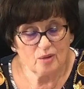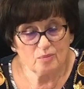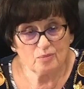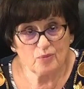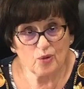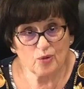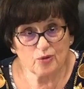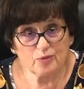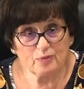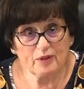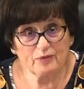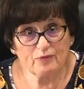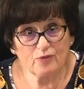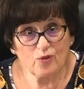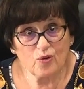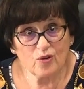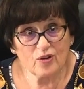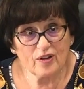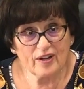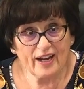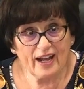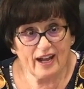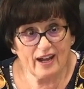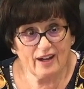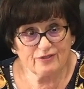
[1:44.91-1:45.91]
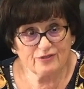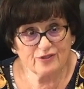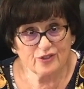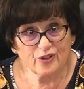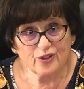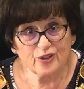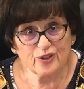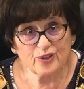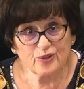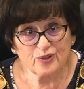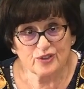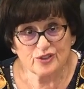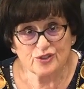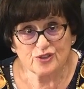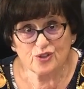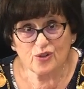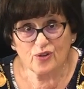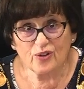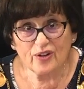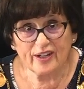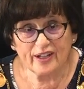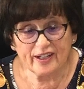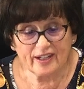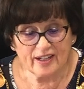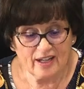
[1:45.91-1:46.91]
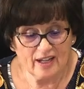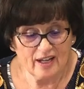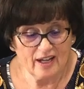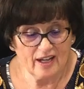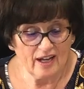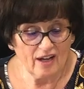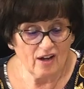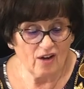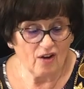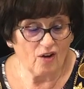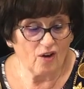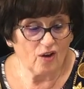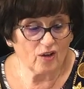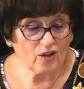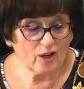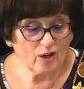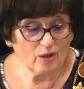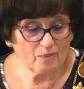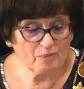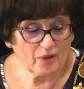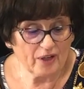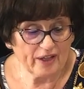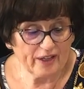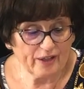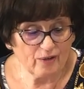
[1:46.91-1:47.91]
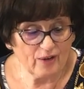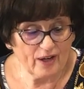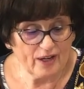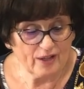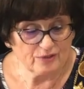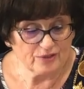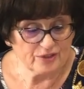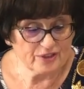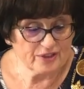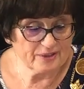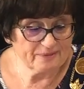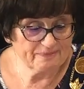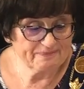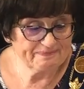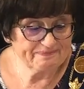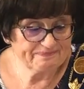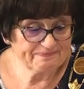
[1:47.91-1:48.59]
both before and after you enjoy all our playgrounds.